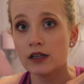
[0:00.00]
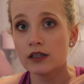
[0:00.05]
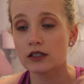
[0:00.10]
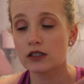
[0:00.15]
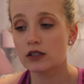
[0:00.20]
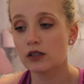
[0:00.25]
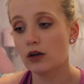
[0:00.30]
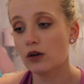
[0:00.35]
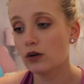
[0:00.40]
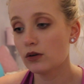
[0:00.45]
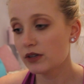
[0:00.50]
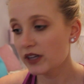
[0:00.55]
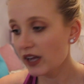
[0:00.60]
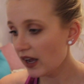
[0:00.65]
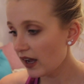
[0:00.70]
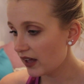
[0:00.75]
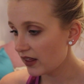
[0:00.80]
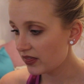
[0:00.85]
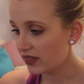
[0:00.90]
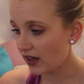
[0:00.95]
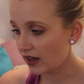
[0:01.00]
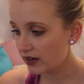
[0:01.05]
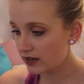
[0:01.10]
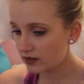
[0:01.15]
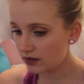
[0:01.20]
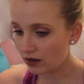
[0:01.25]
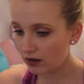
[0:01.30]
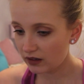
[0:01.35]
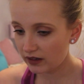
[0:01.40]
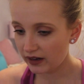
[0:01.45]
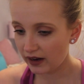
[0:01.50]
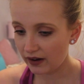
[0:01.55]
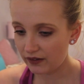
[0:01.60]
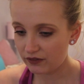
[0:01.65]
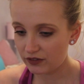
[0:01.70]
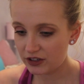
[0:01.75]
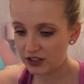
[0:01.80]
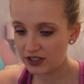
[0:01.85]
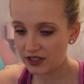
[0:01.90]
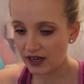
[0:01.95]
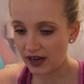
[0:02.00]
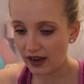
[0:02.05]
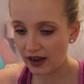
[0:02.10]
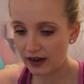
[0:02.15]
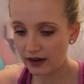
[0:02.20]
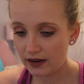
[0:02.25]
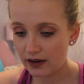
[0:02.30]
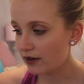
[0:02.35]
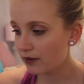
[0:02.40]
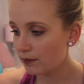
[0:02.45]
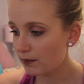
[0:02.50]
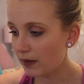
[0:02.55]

So yeah, that is all I have for today.